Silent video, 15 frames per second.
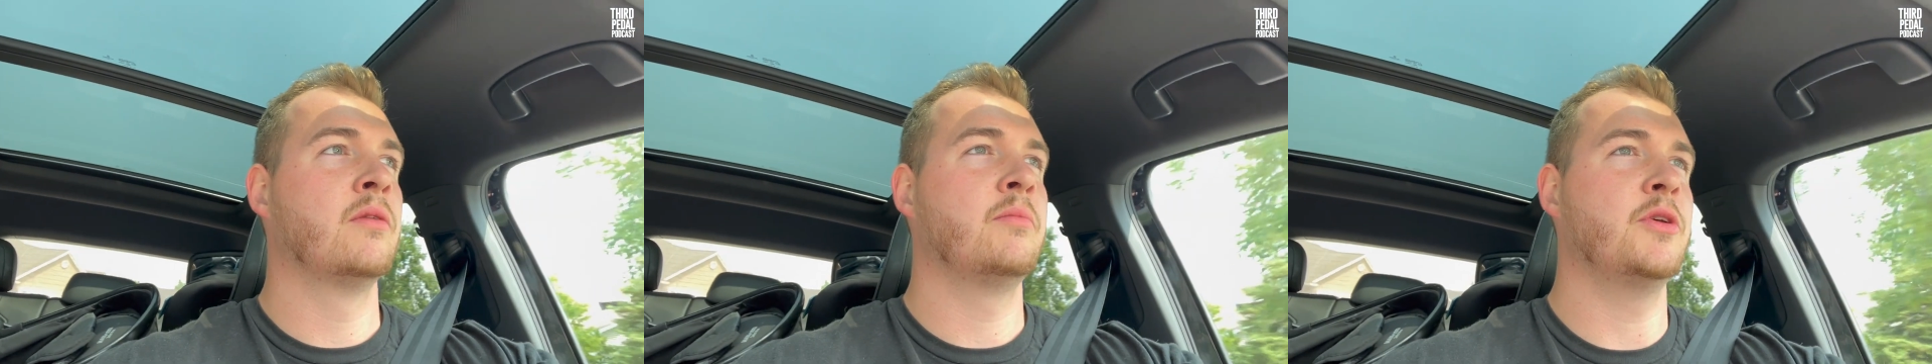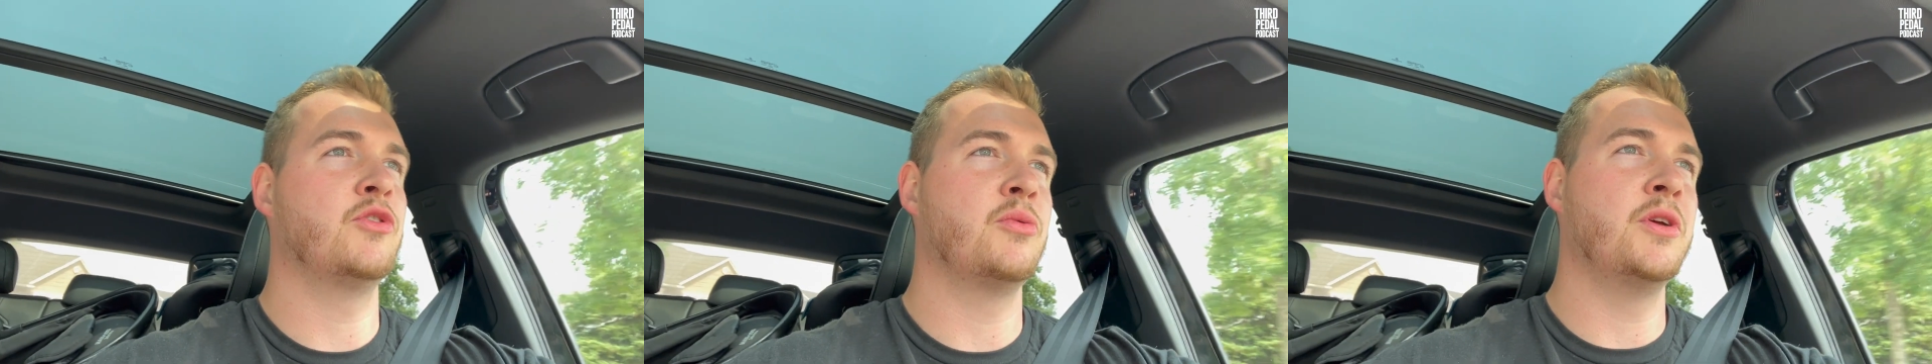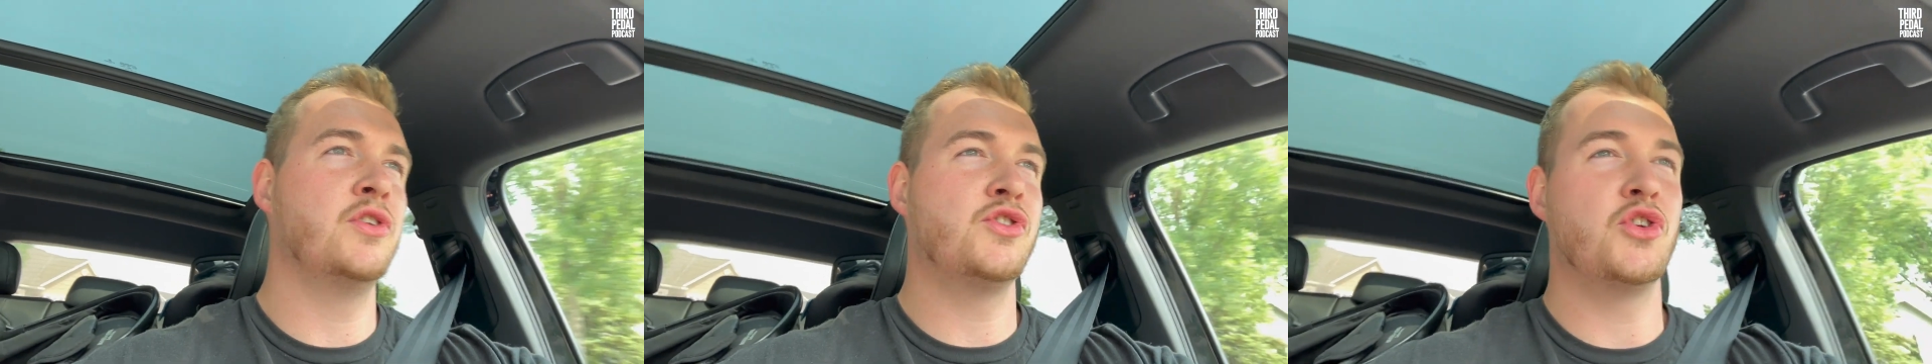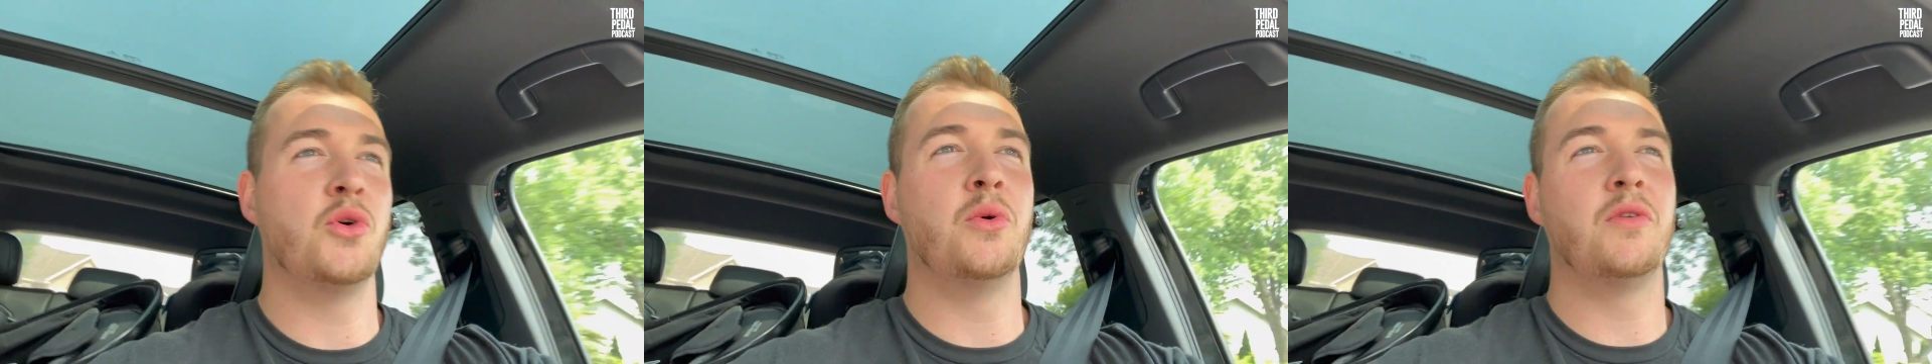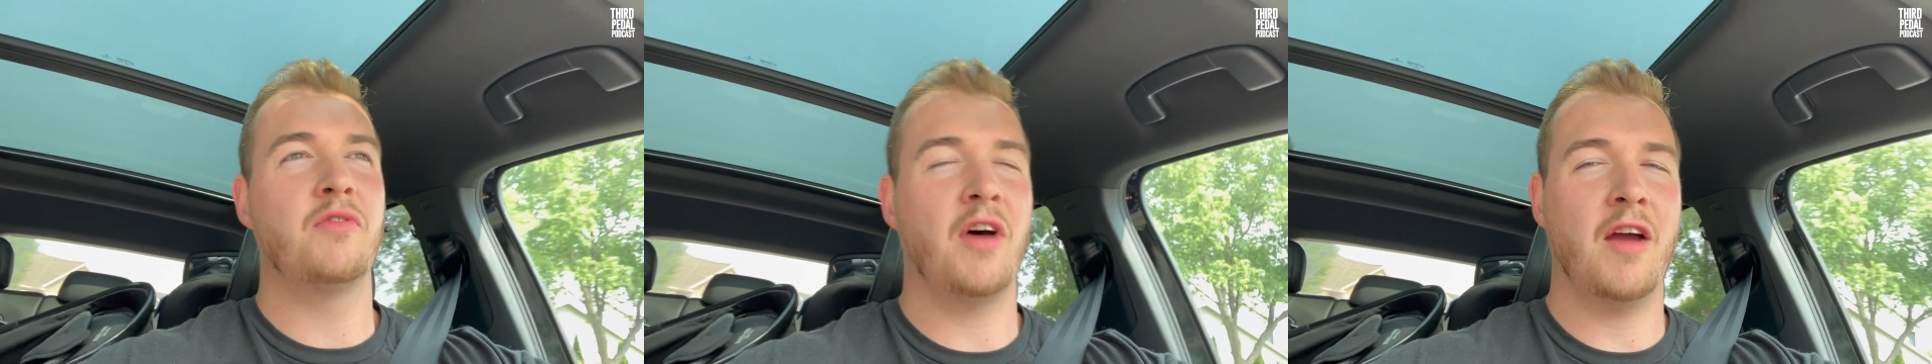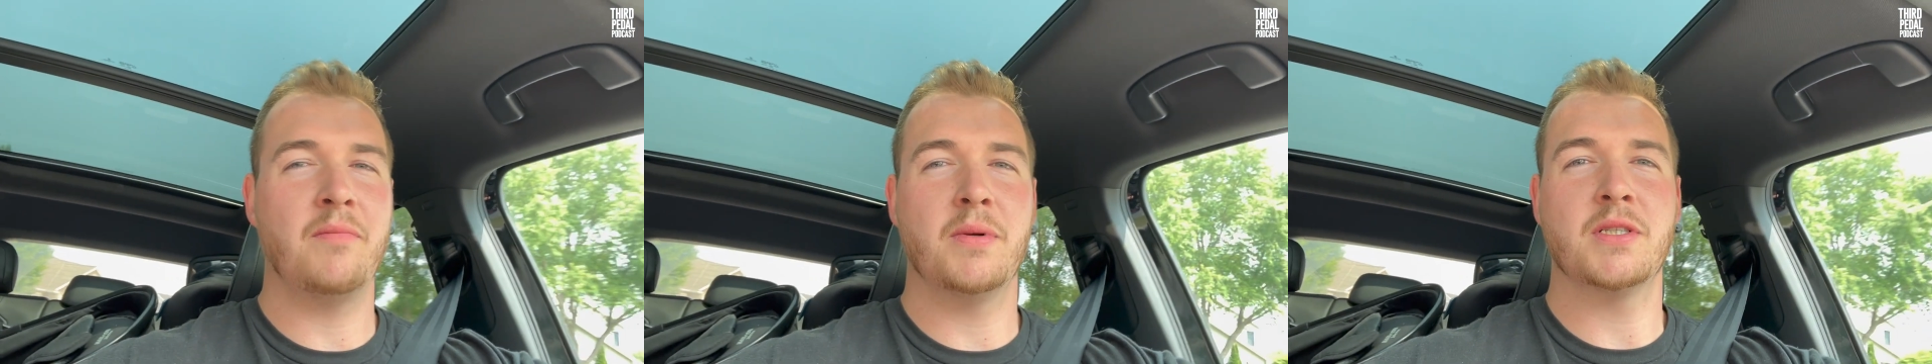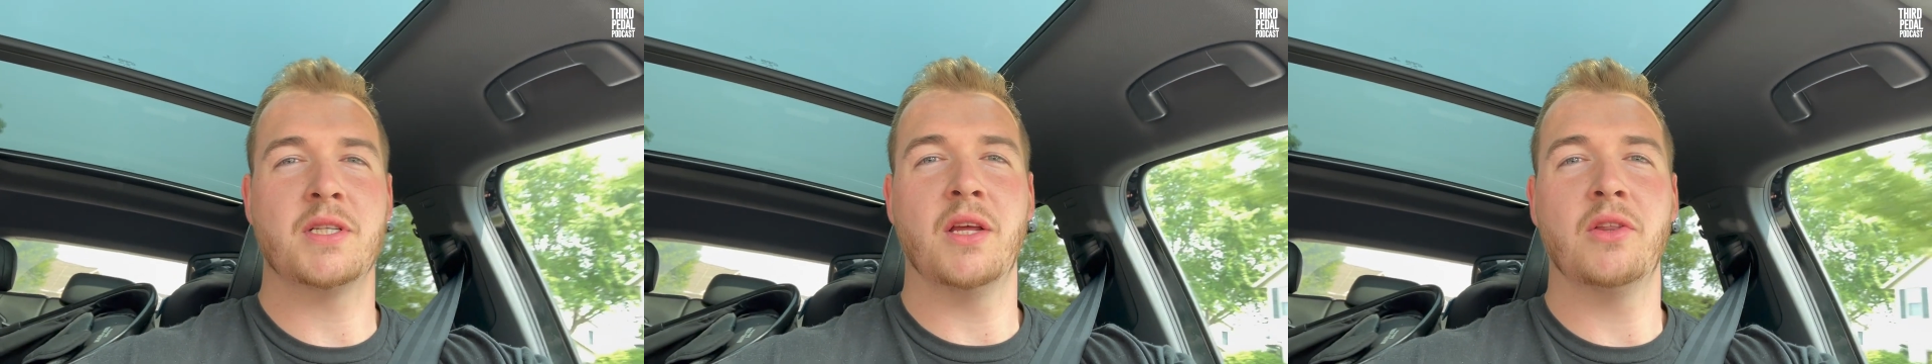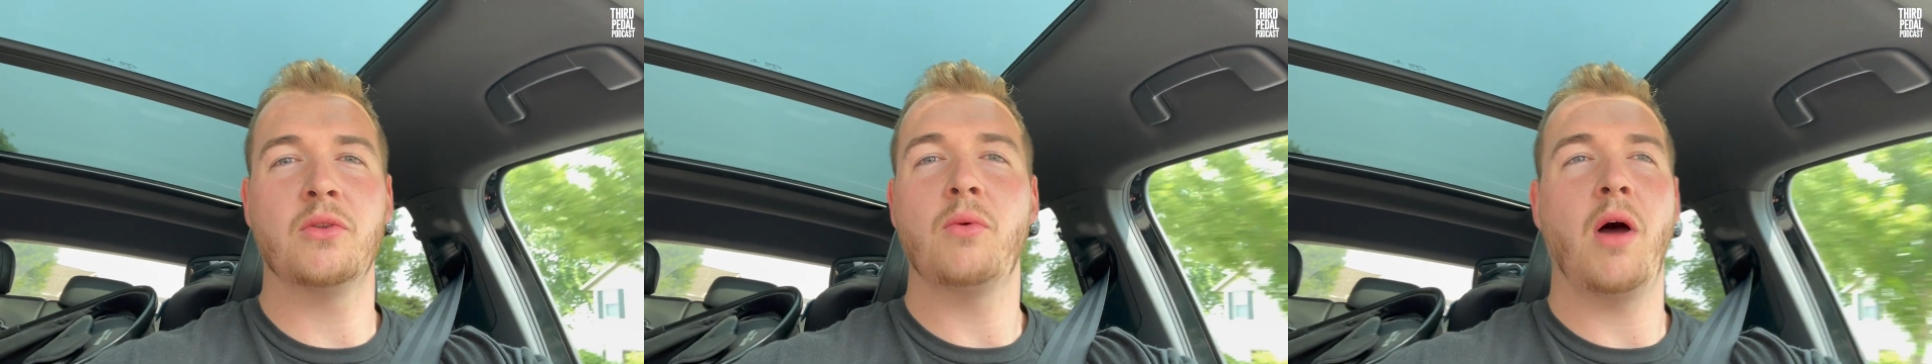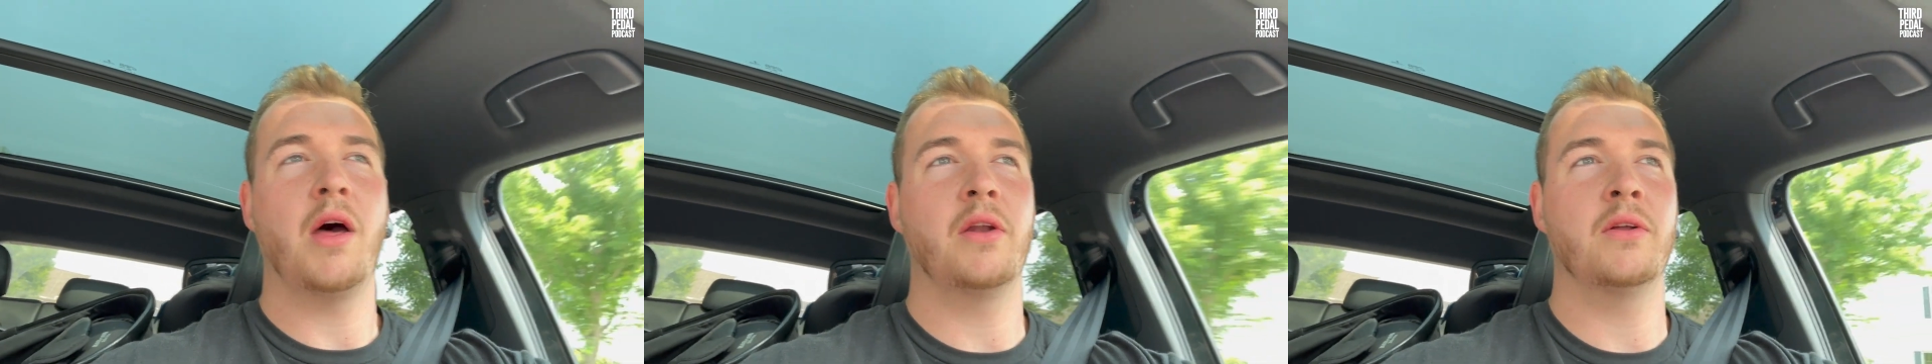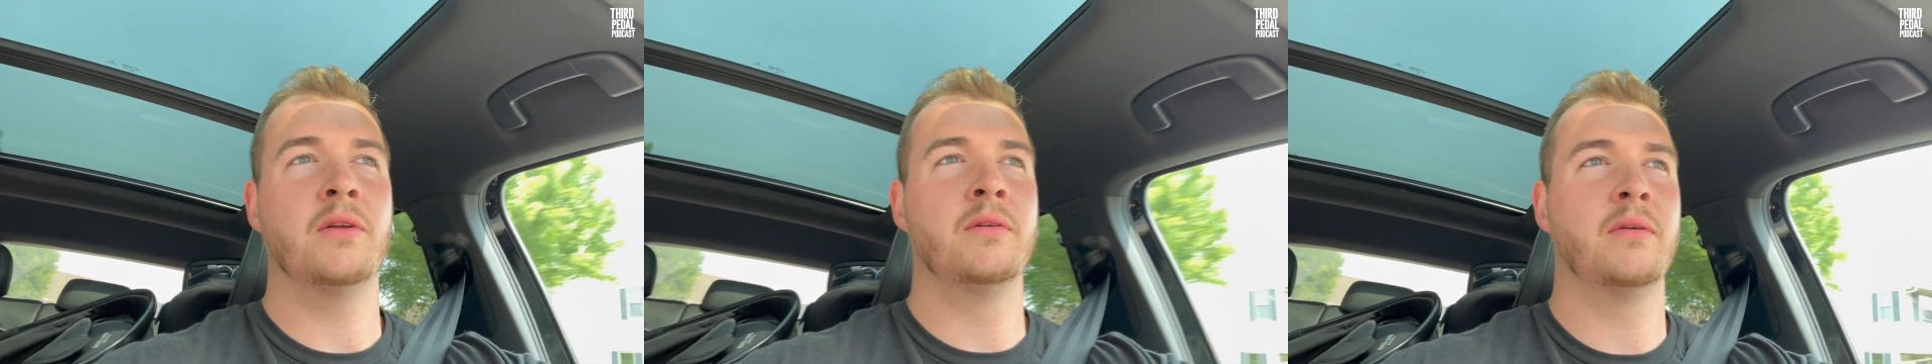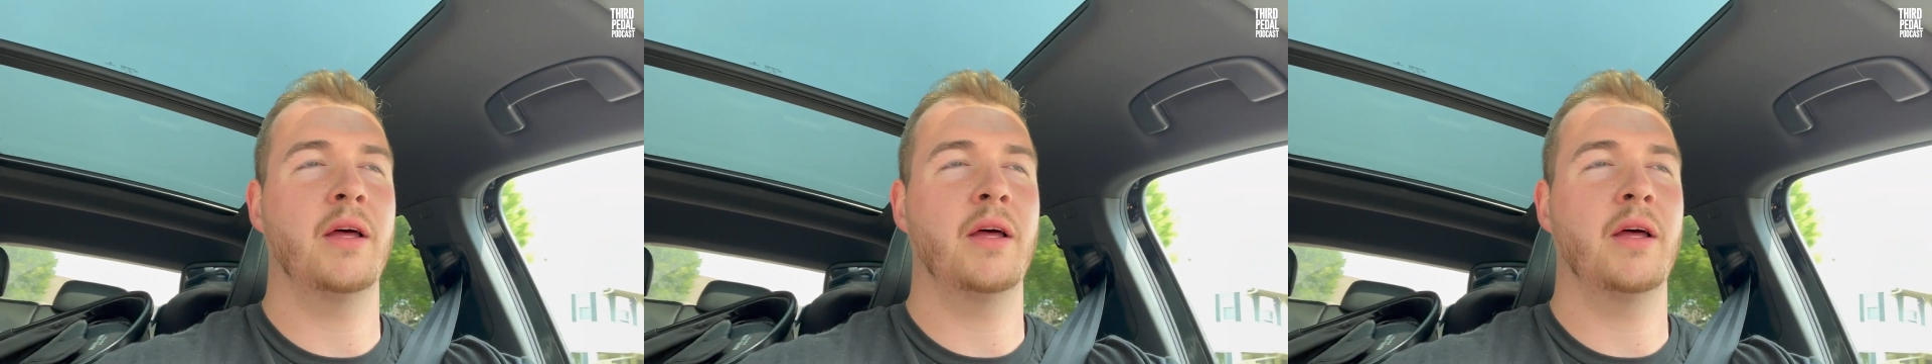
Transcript: between 2 and 5% throttle.